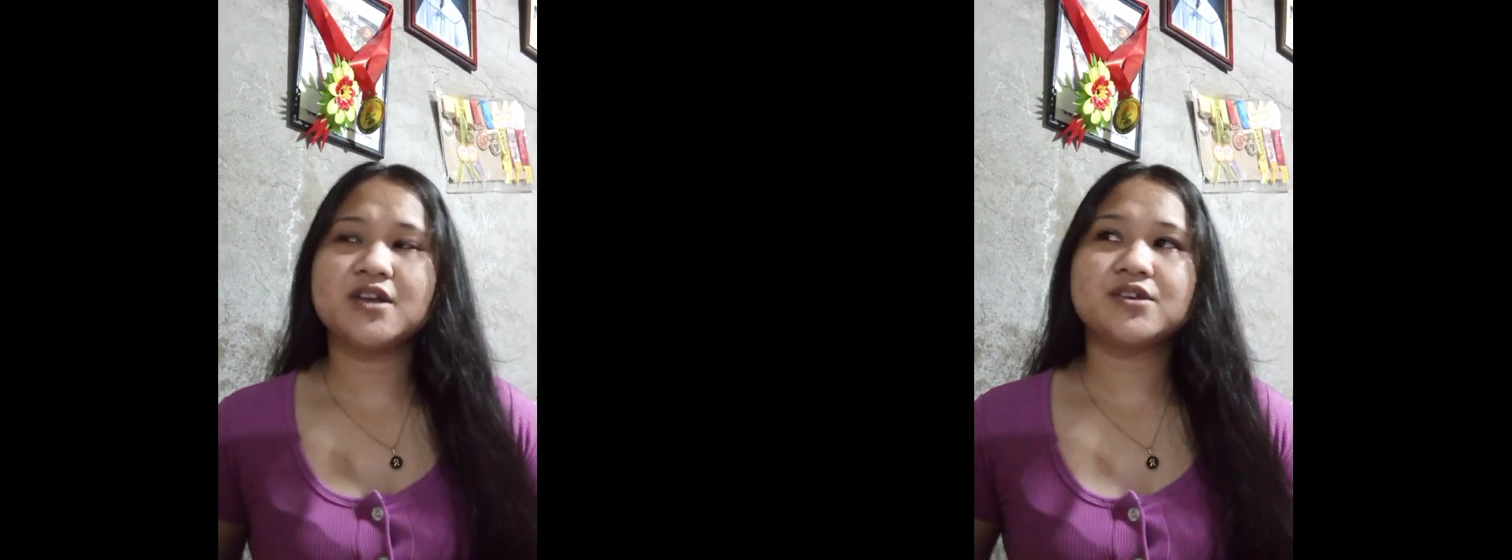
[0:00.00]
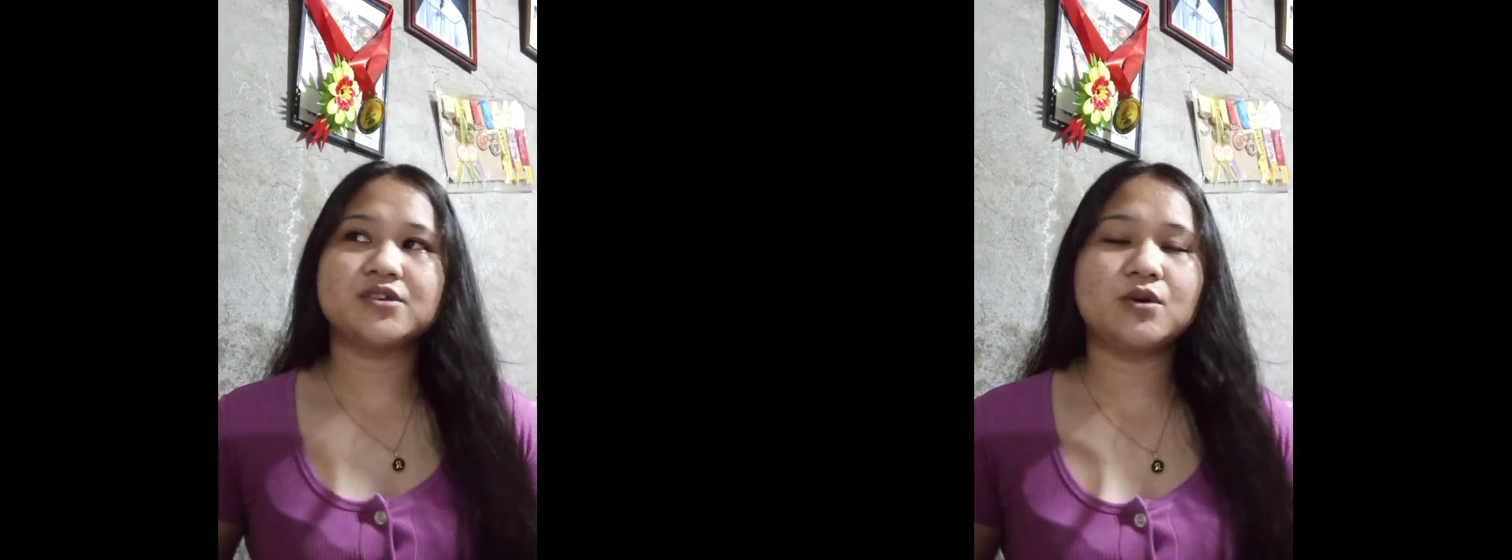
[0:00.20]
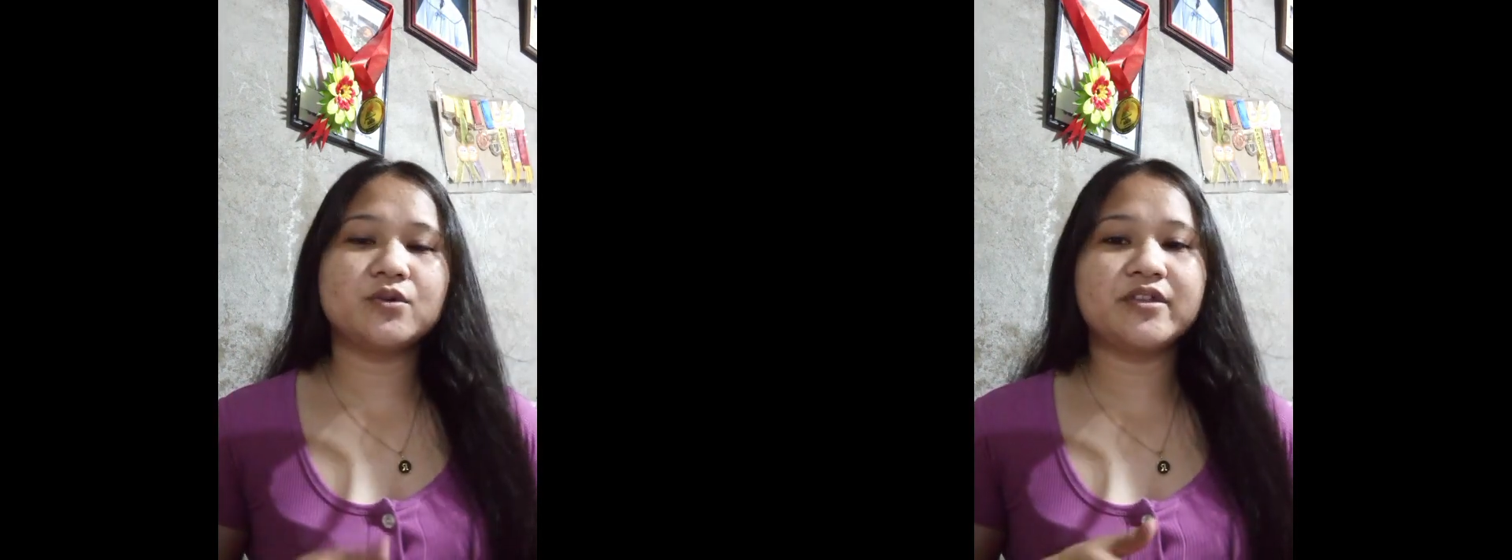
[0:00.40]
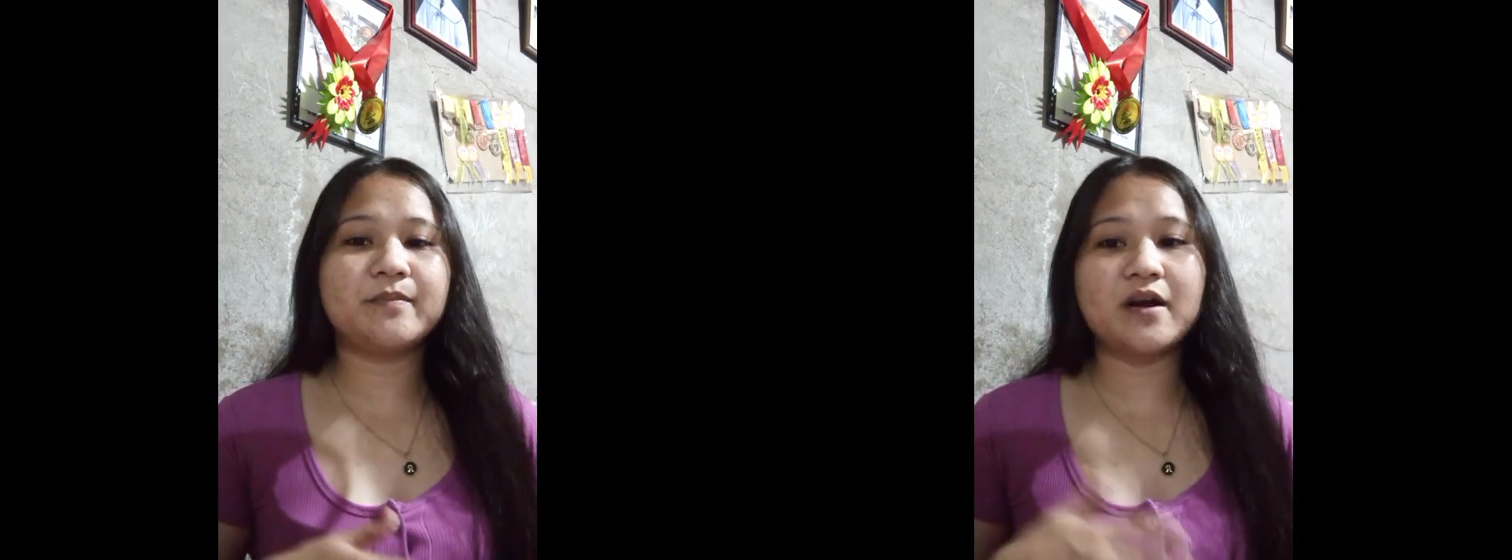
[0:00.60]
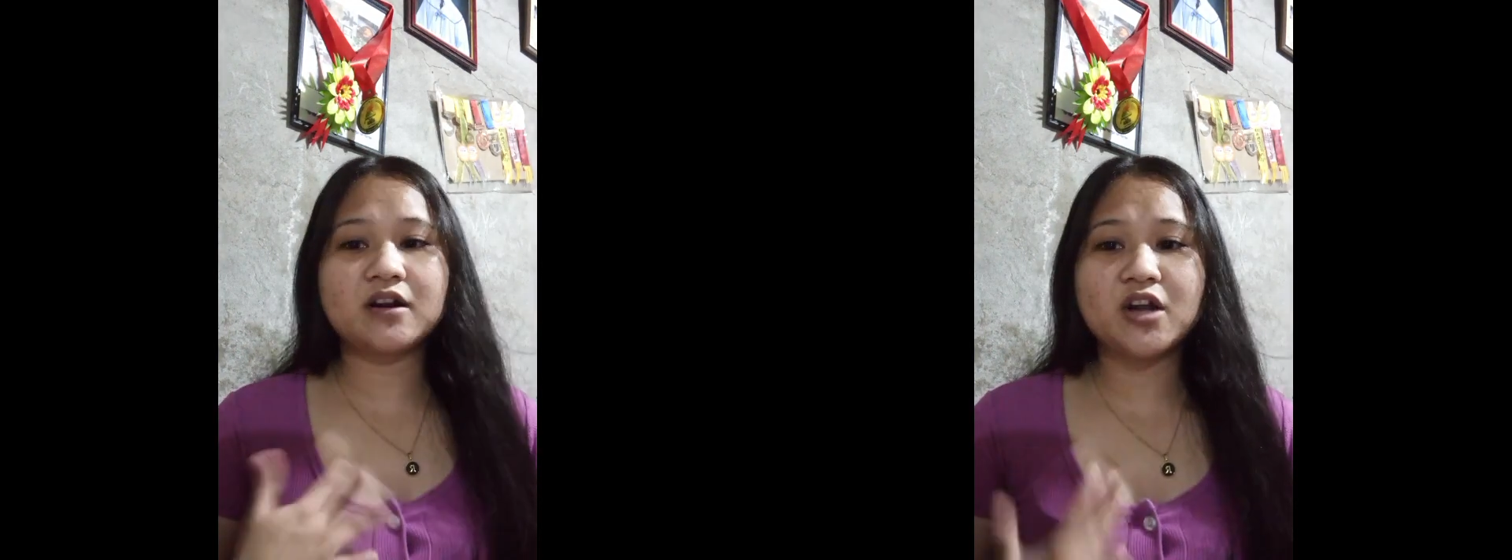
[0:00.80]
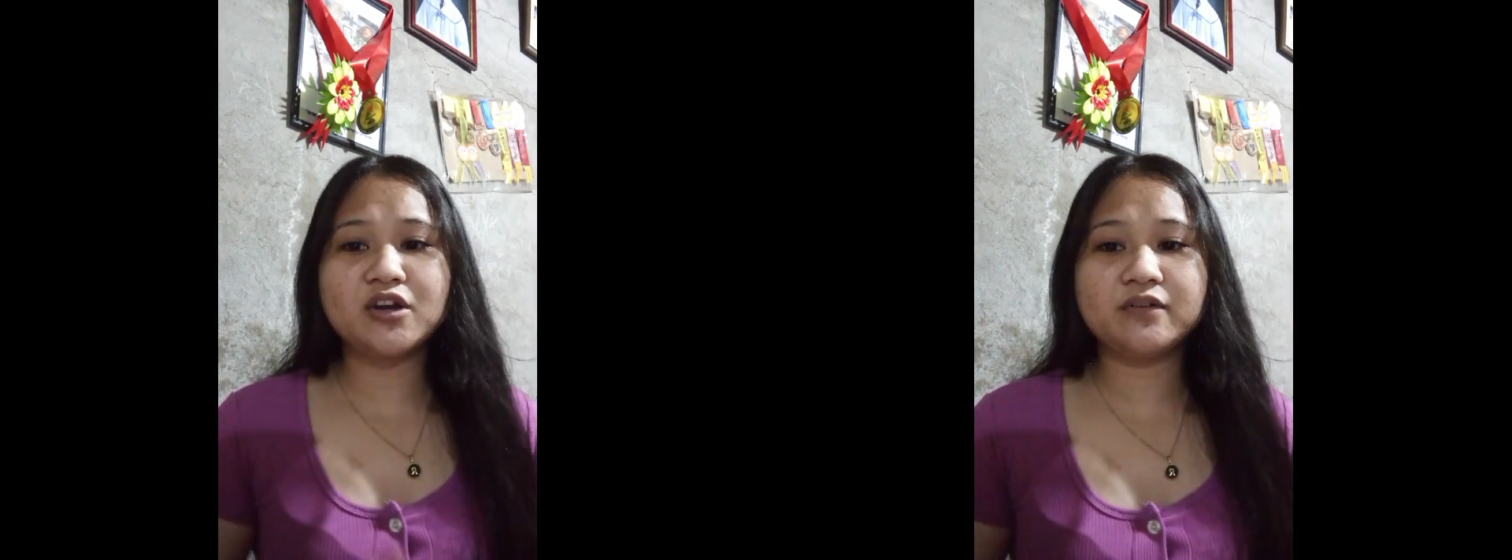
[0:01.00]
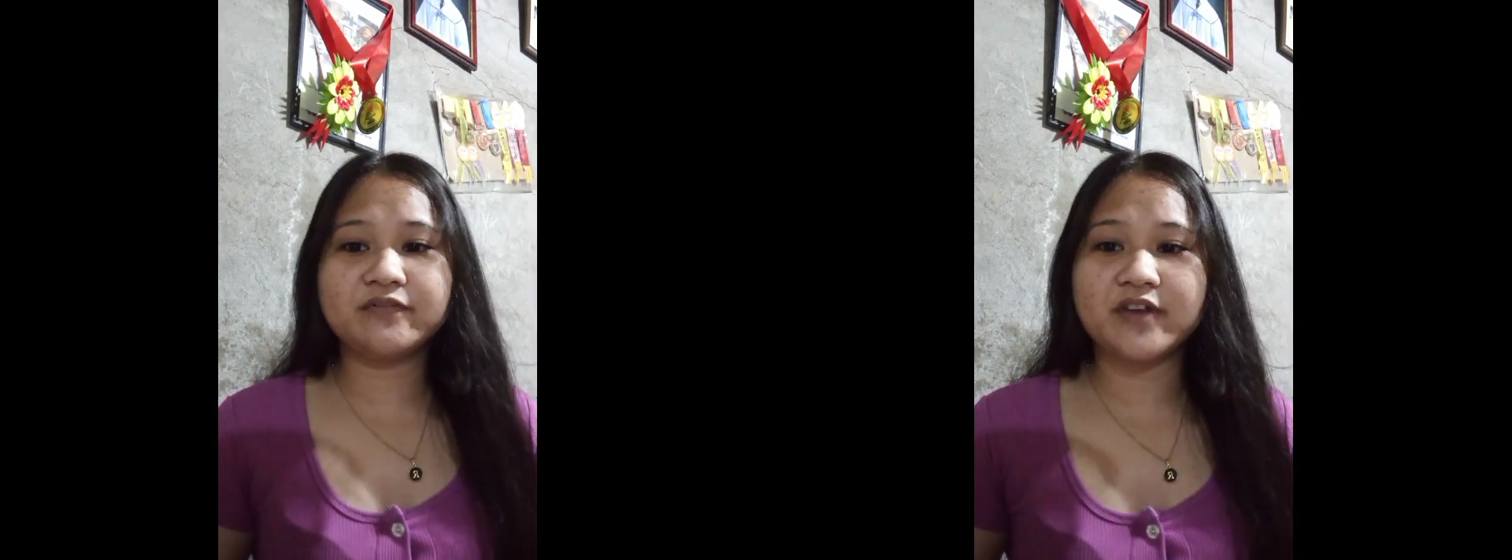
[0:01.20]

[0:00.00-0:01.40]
So the background of